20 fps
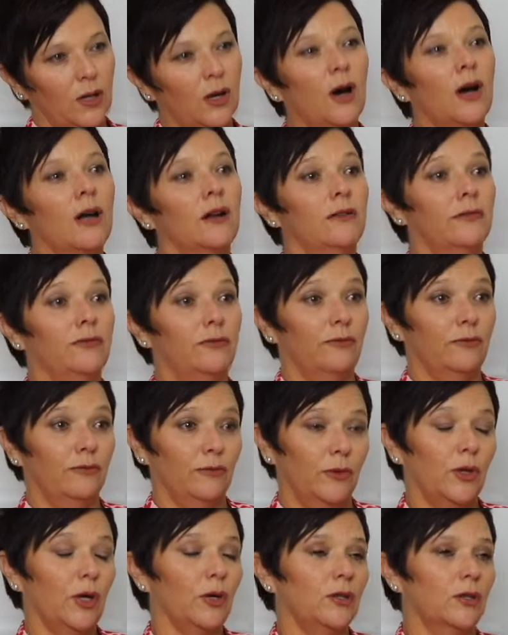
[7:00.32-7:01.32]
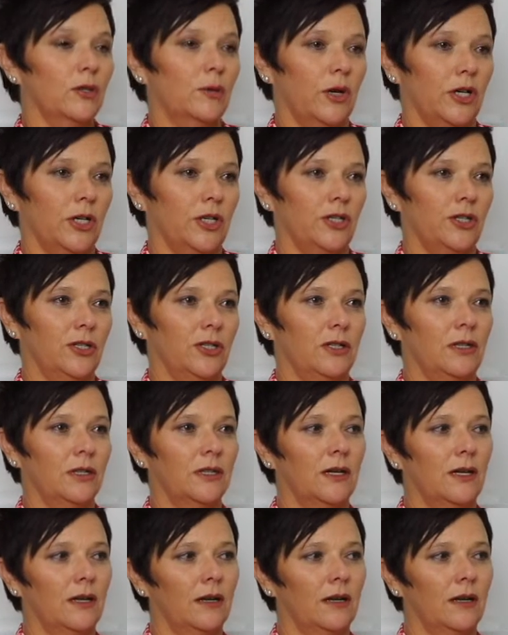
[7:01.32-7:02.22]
kind of those questions